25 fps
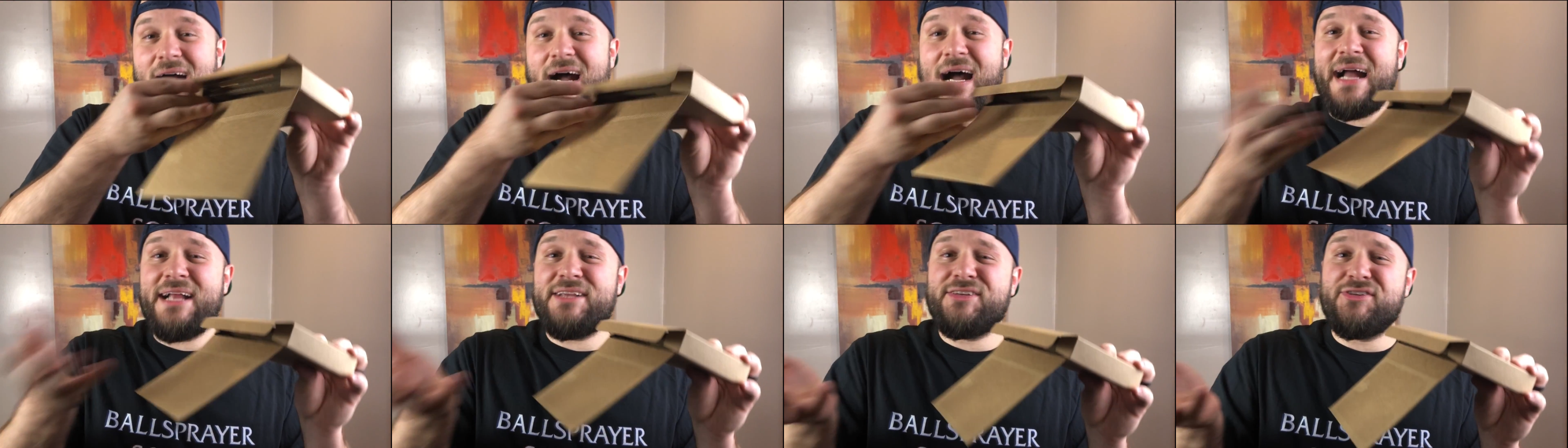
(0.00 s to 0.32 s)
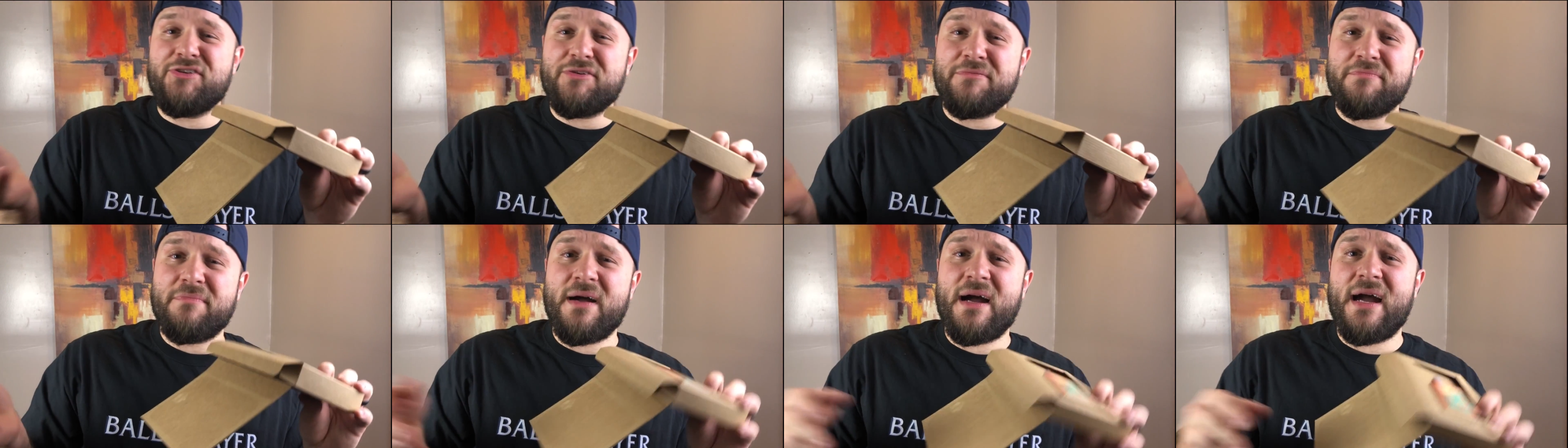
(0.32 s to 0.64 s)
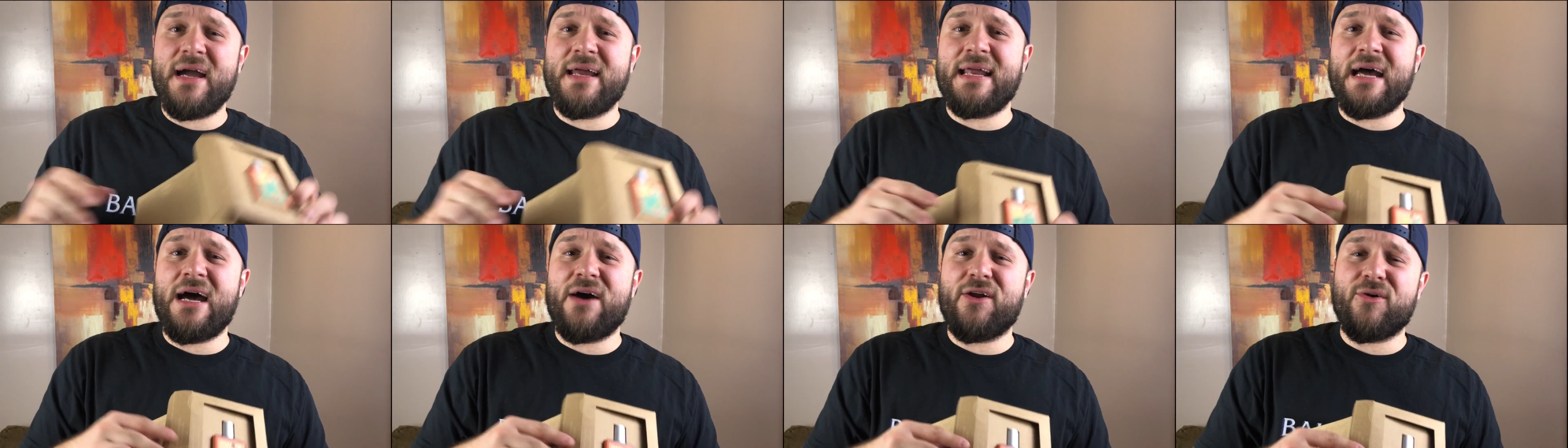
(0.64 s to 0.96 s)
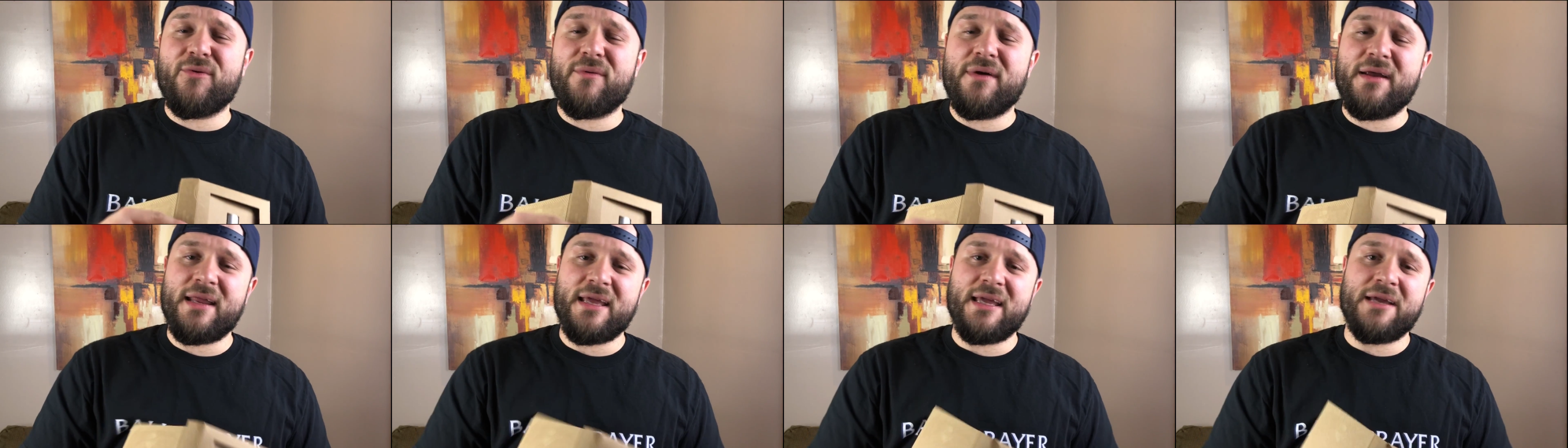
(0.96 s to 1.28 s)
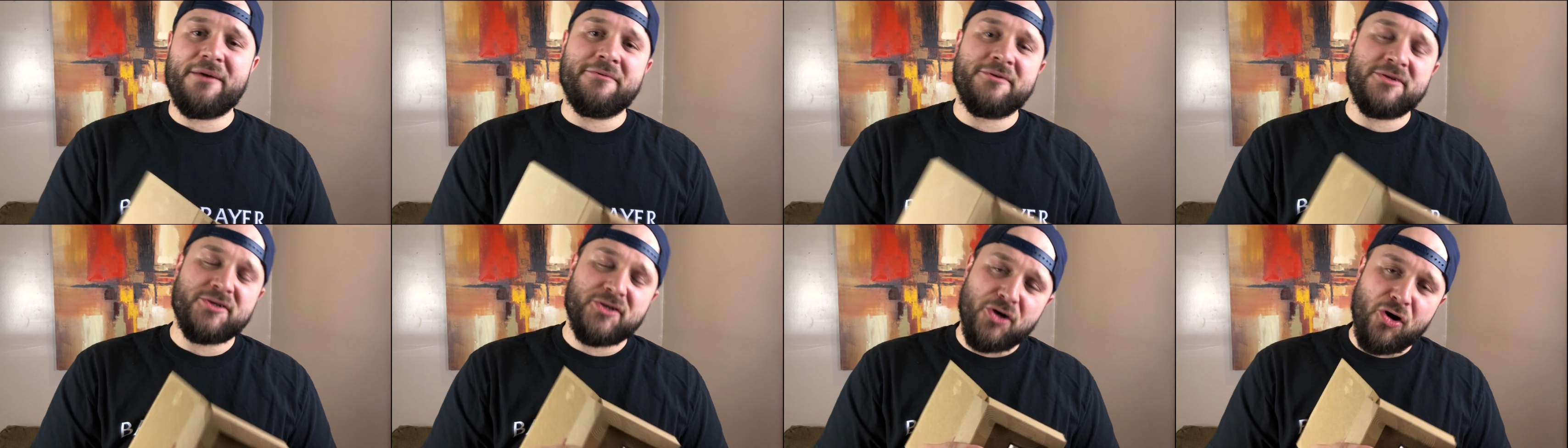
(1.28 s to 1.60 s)
I took mine out already.
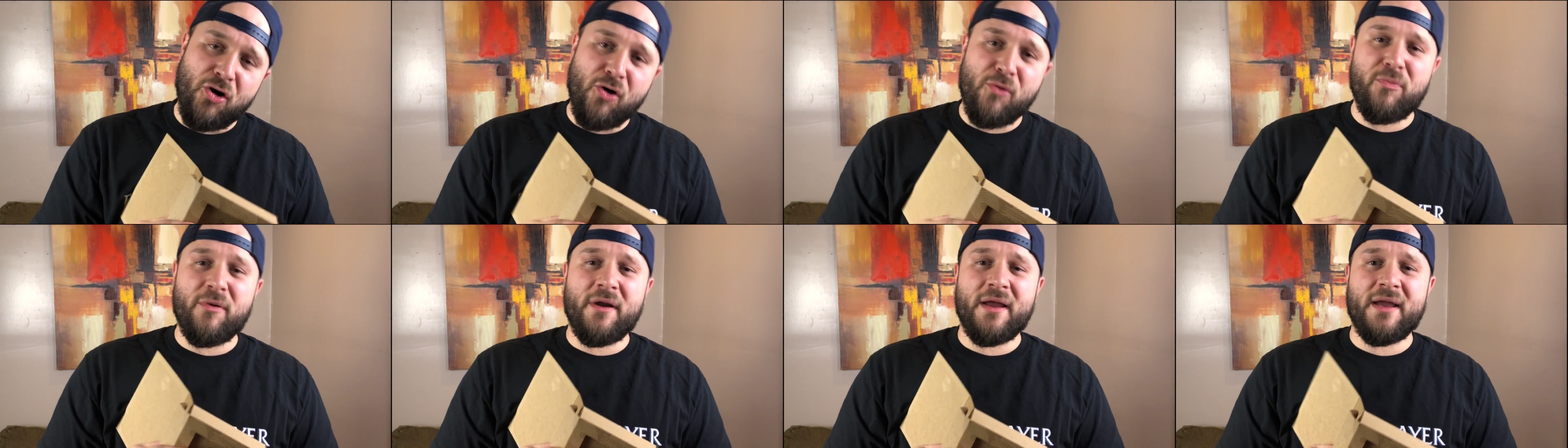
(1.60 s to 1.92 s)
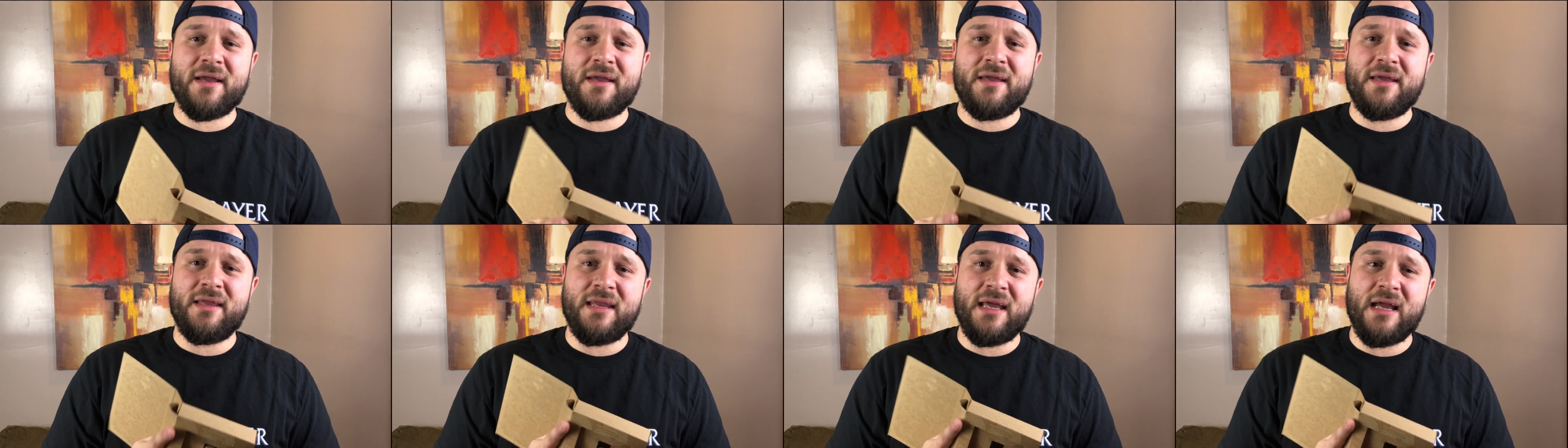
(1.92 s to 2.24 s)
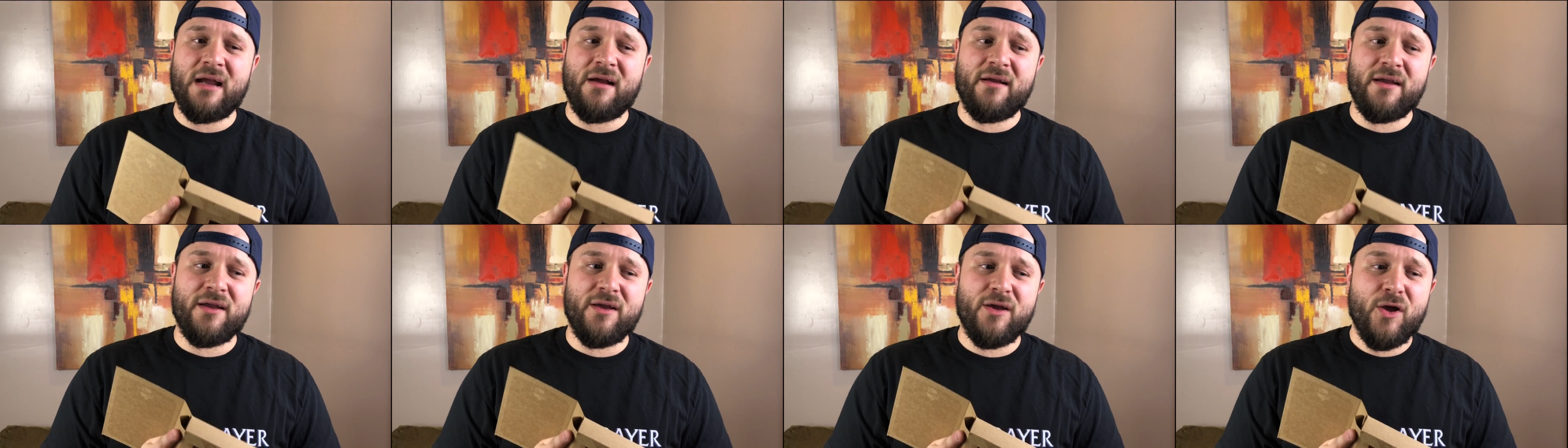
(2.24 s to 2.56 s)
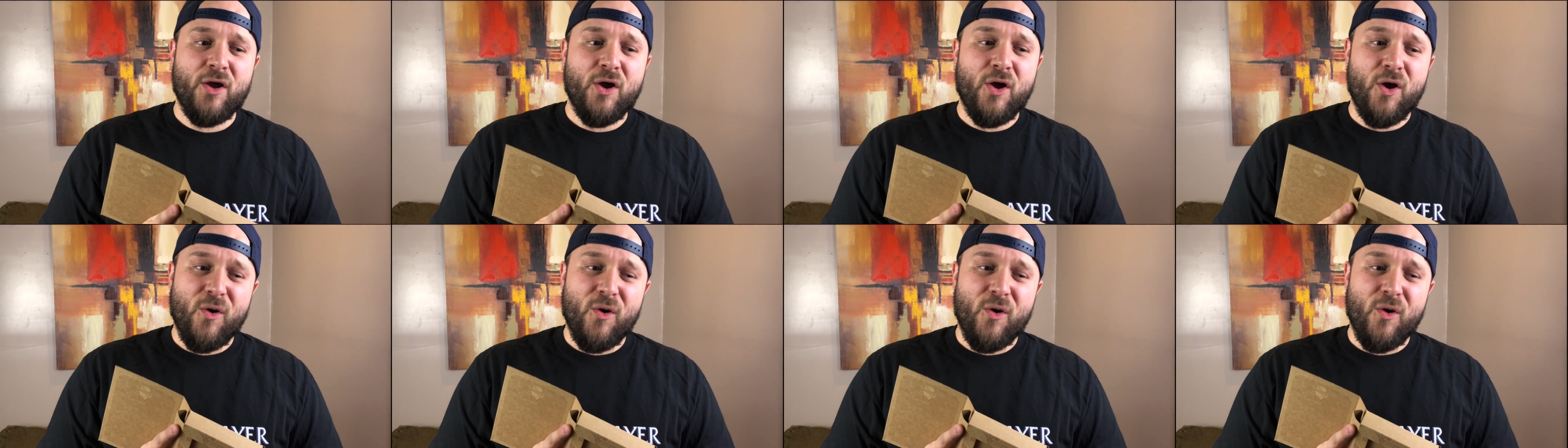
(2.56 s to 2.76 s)
It was Cobra and Canary,